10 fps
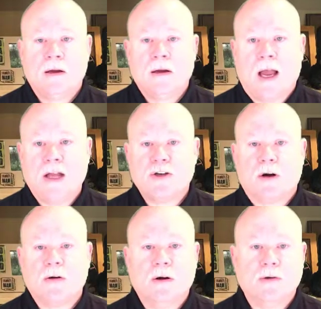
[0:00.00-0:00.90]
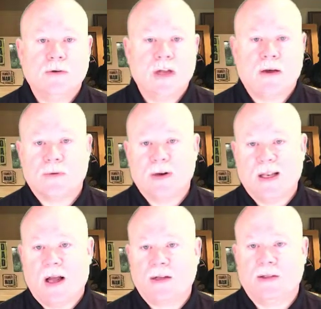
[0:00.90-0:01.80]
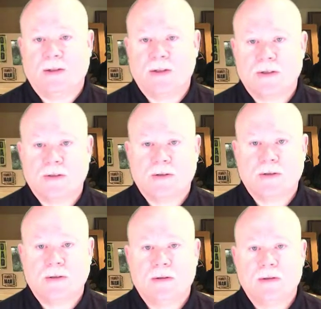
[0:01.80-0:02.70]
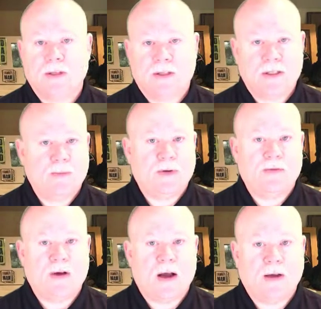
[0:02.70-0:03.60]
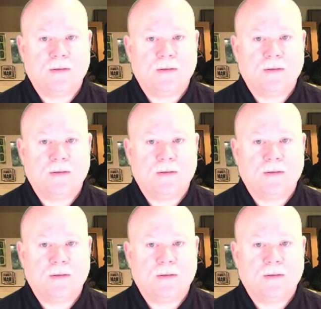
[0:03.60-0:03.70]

HROs have a reluctance to simplify.